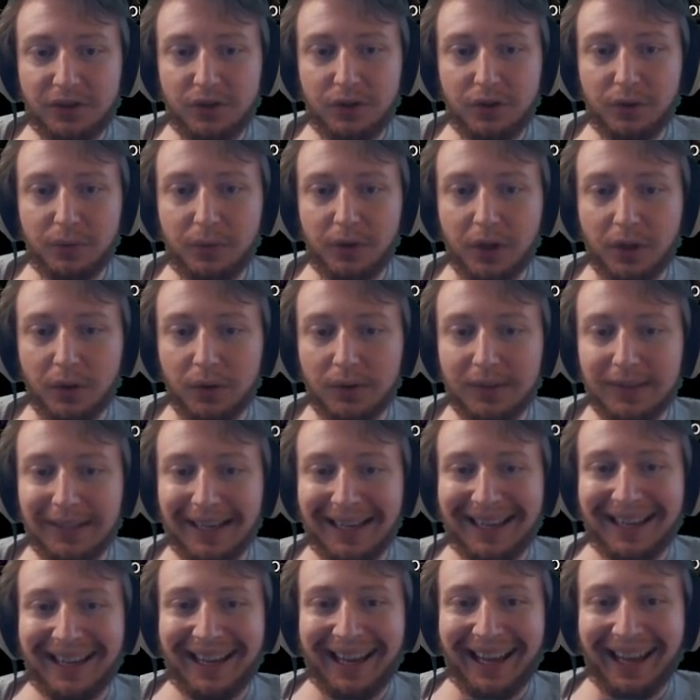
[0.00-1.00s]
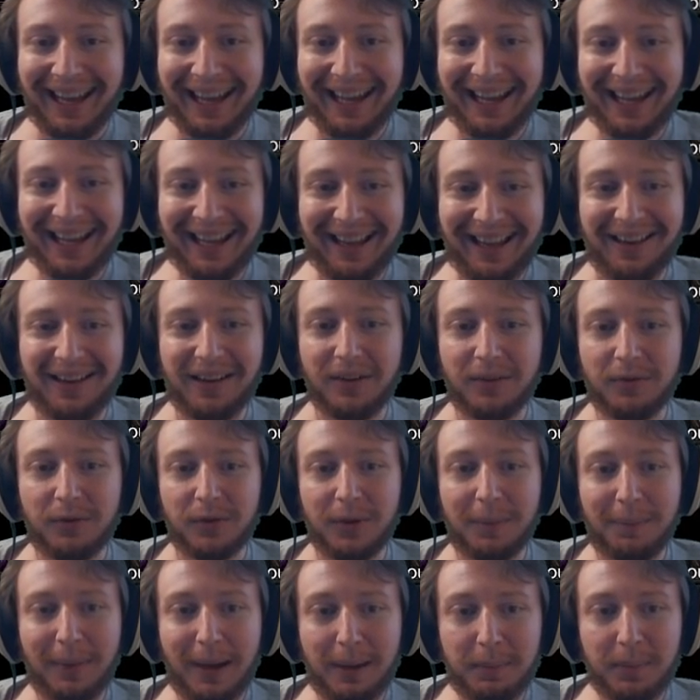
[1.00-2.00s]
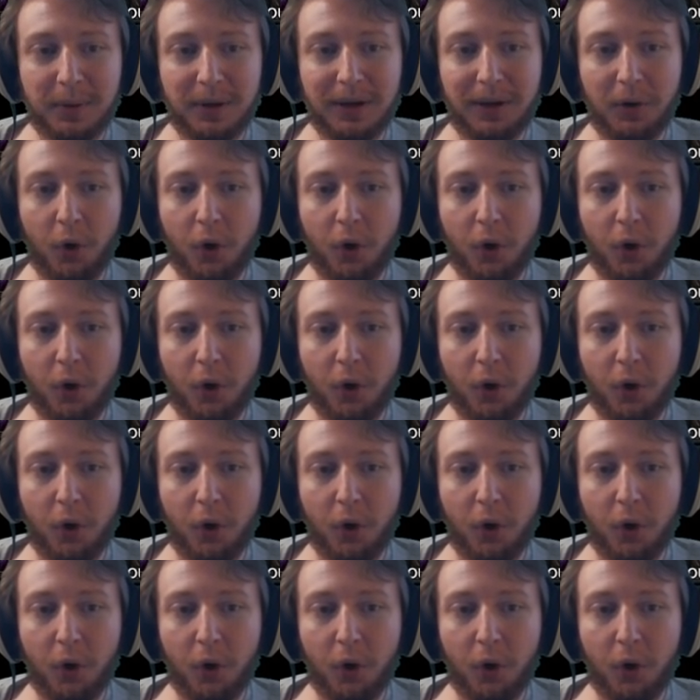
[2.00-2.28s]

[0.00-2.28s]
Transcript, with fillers: two nodes. And remember